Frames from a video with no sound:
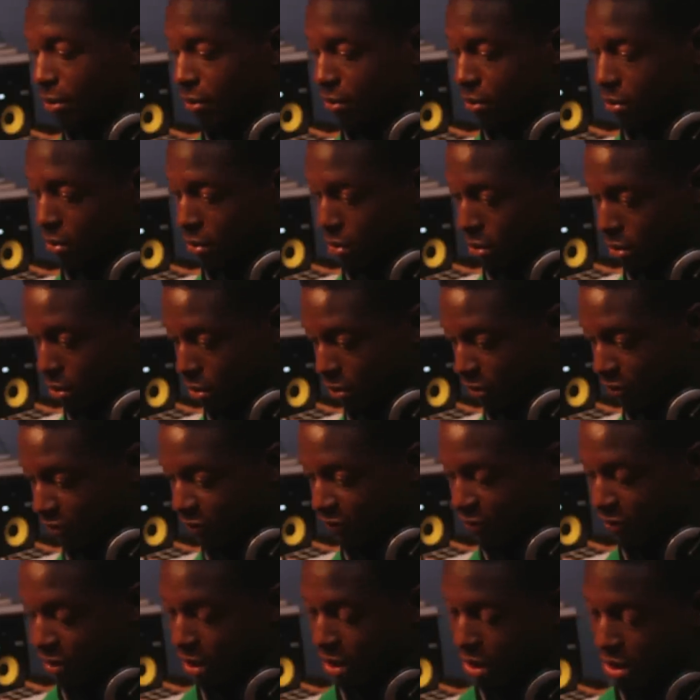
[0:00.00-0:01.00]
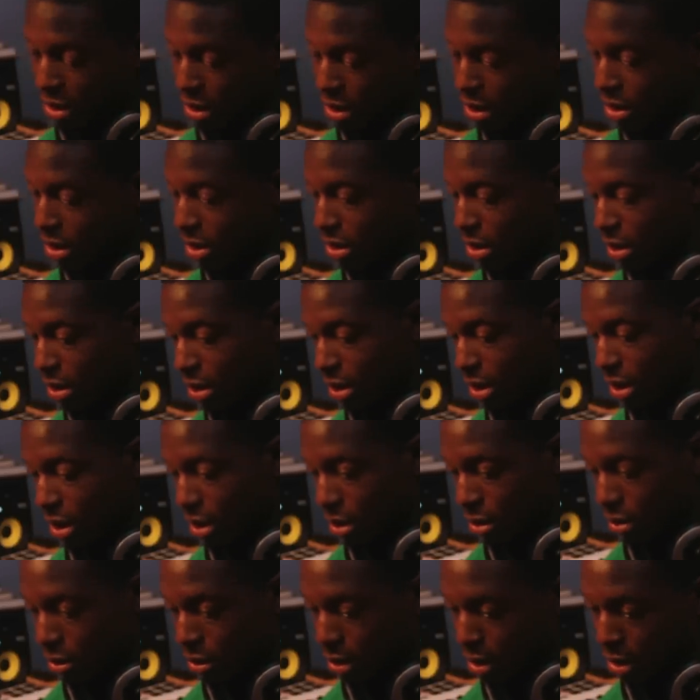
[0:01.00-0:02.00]
finishing this and
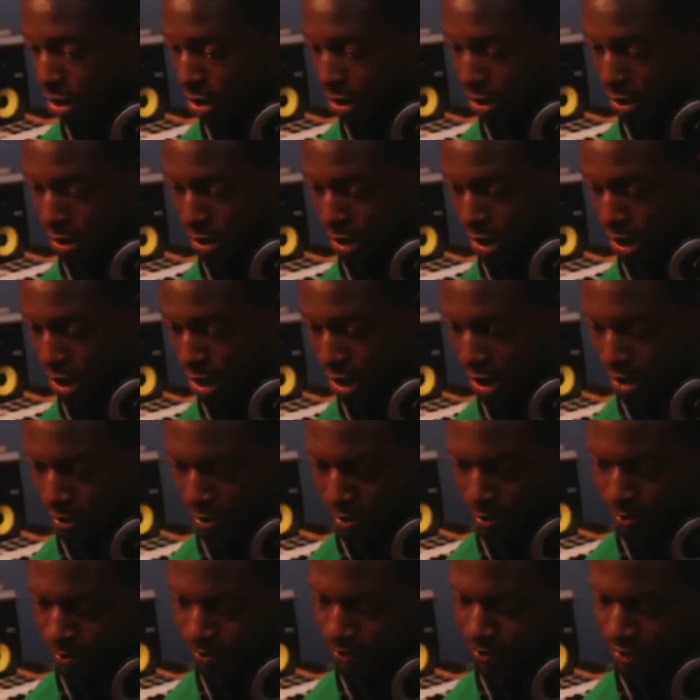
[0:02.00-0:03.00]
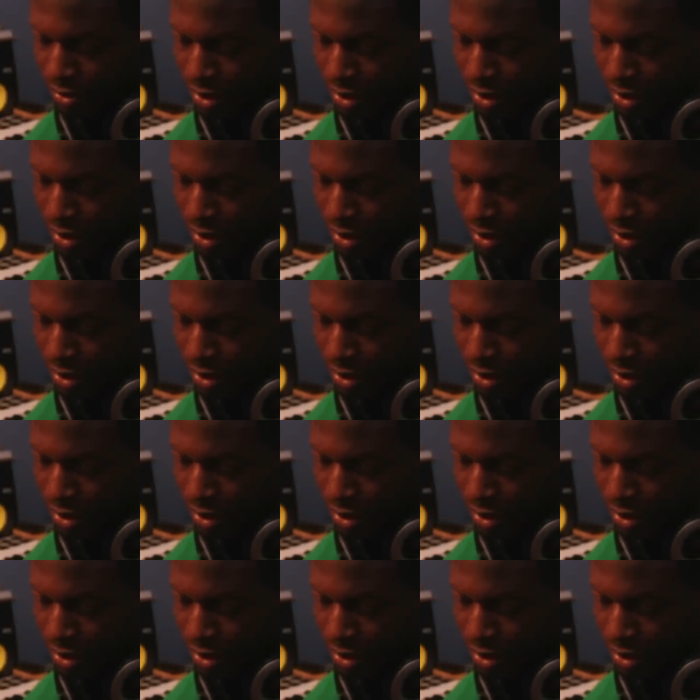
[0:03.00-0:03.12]
that. Um,